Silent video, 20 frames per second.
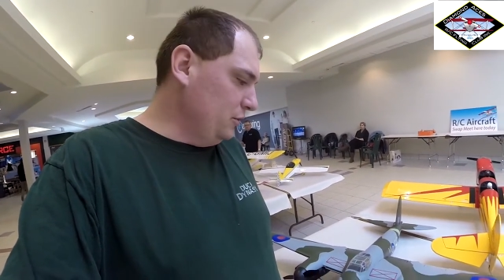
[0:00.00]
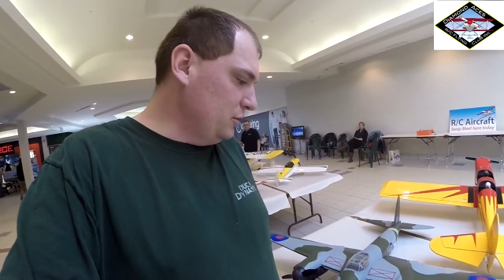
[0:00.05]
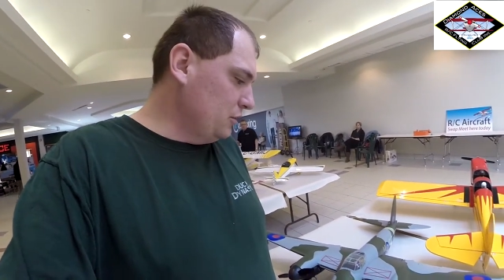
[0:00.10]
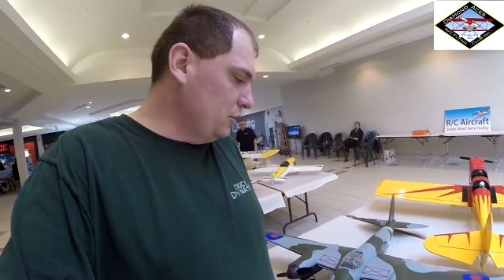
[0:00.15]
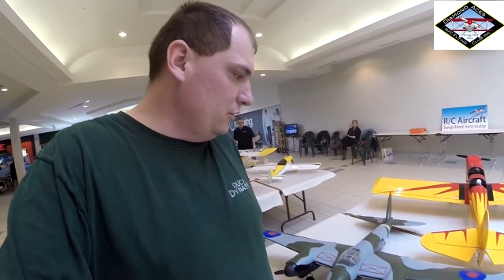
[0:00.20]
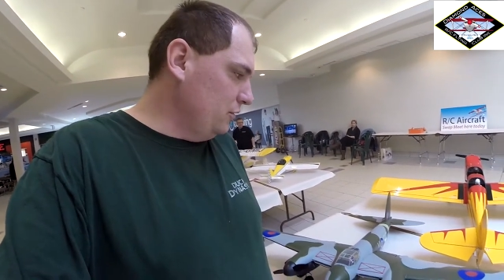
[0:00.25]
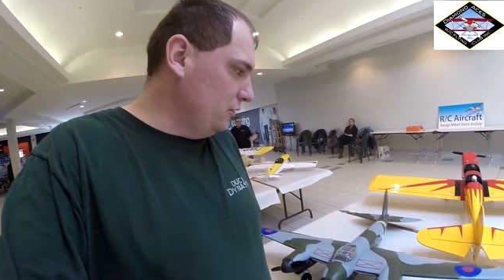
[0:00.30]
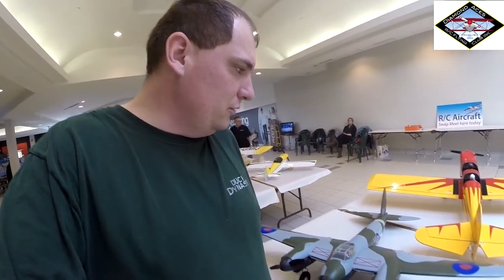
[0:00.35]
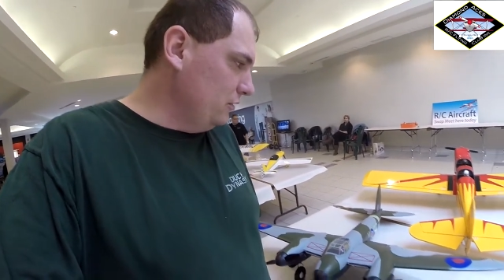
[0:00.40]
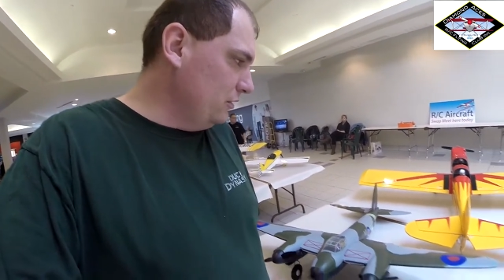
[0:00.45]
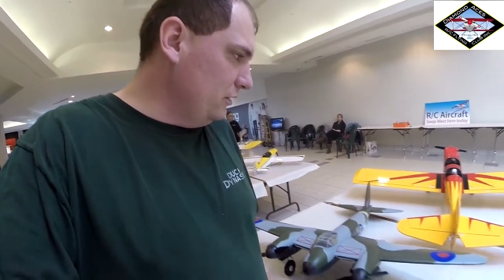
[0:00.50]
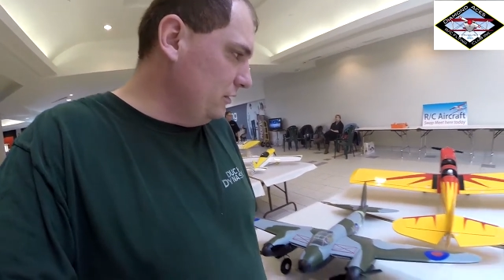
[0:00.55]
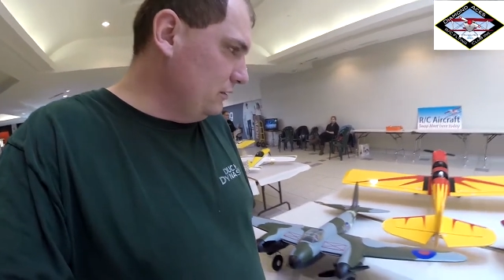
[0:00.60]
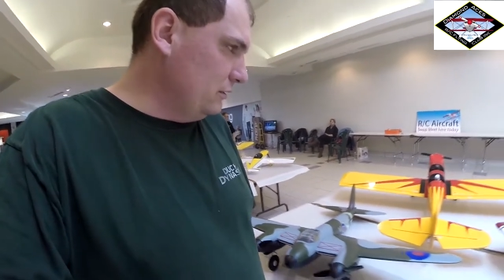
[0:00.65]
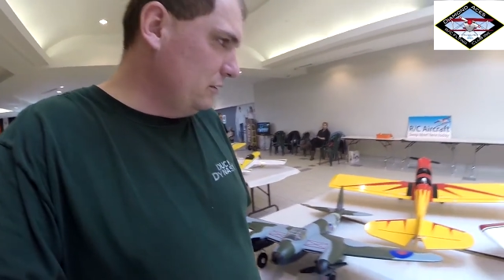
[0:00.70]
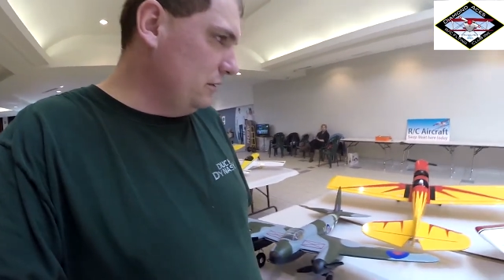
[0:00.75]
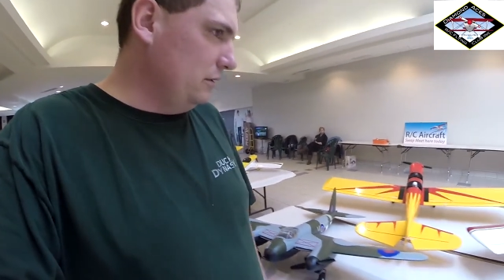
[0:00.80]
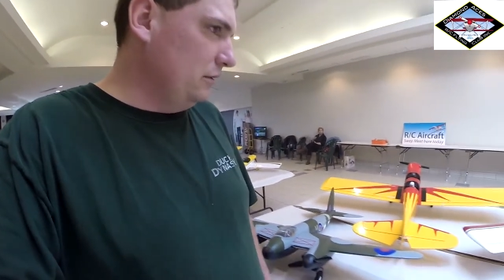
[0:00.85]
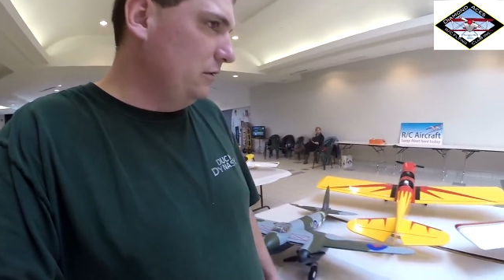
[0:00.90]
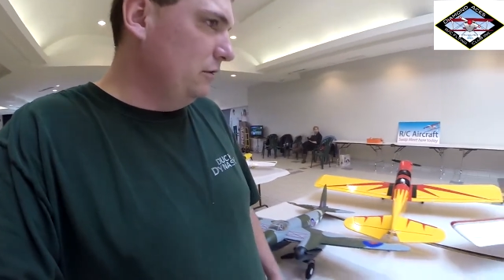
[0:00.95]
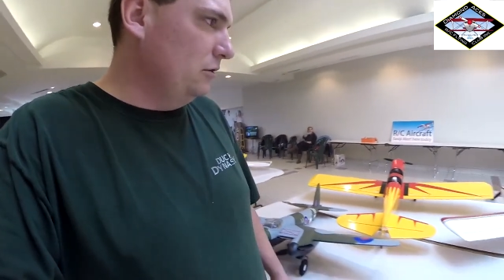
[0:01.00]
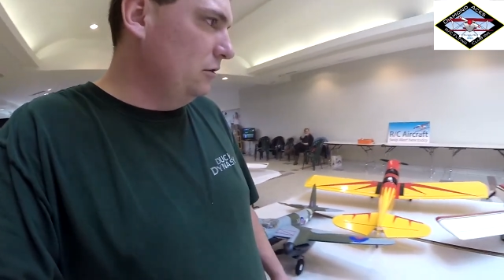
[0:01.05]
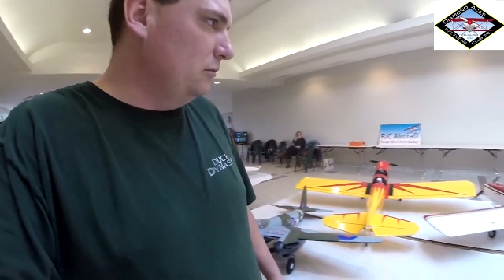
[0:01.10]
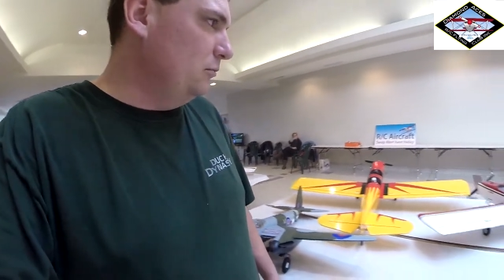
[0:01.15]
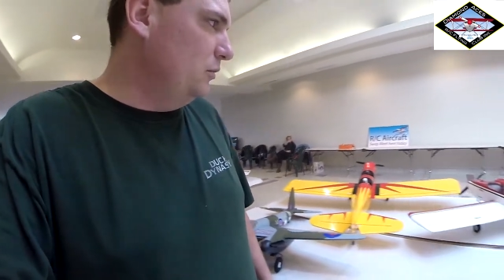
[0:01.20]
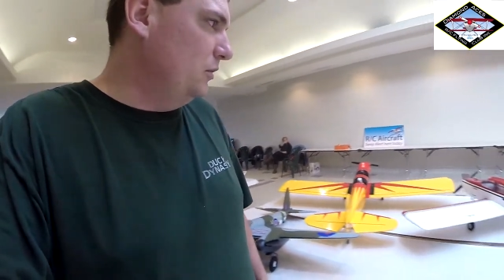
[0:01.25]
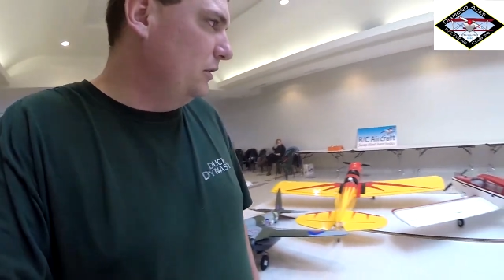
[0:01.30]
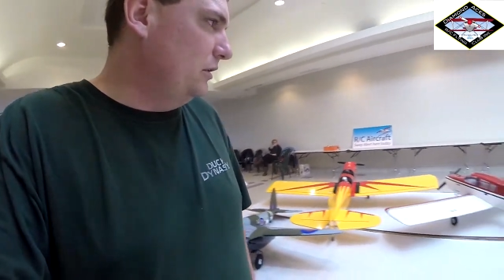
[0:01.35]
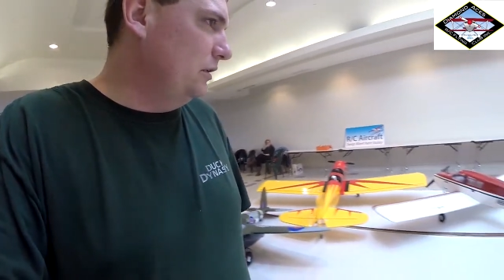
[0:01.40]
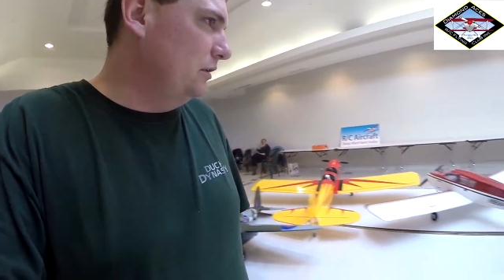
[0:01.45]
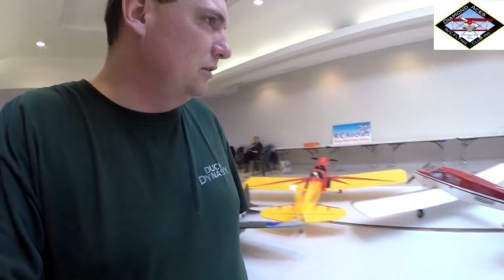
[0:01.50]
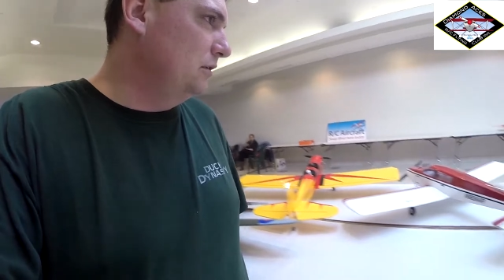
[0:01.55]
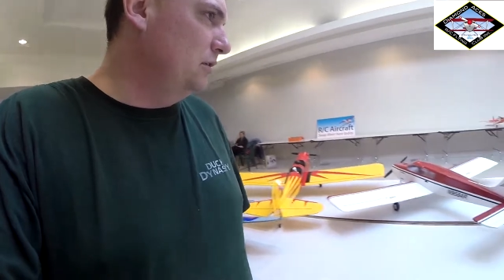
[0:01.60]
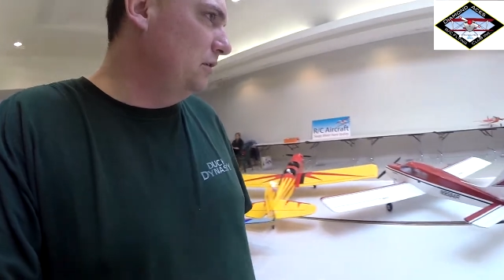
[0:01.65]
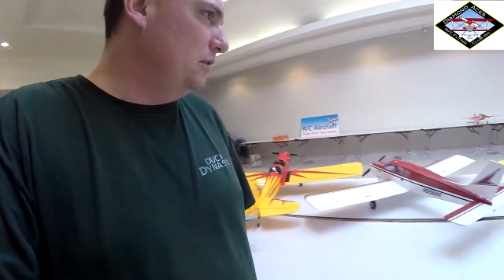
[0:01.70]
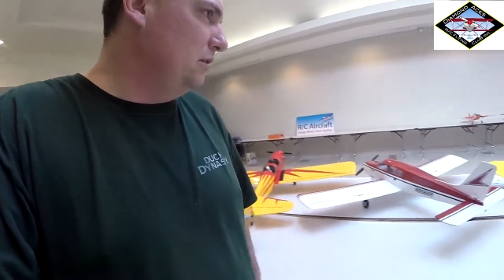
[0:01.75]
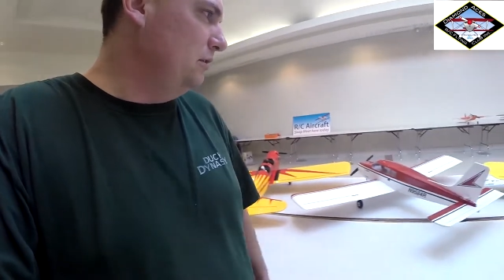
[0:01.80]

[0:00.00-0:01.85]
show you guys a little bit on